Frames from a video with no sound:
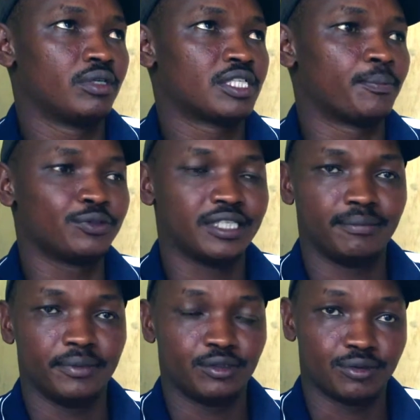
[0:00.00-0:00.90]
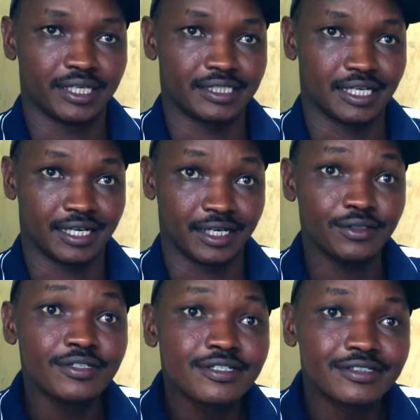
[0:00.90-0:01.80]
supported me to get a
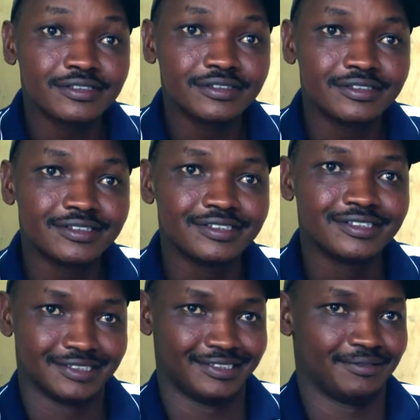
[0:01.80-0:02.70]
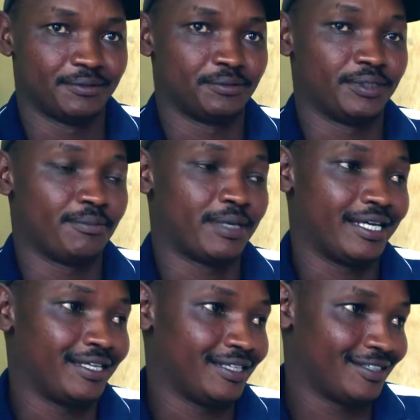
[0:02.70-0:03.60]
house with
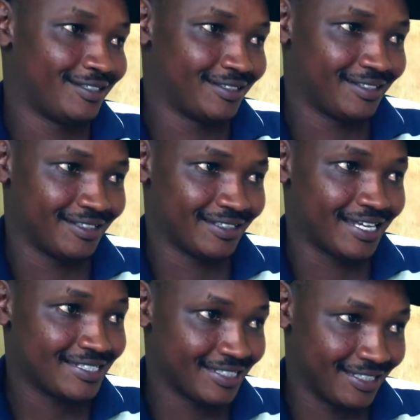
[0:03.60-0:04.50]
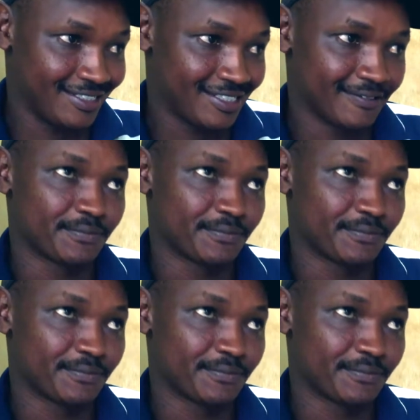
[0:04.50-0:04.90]
my that age.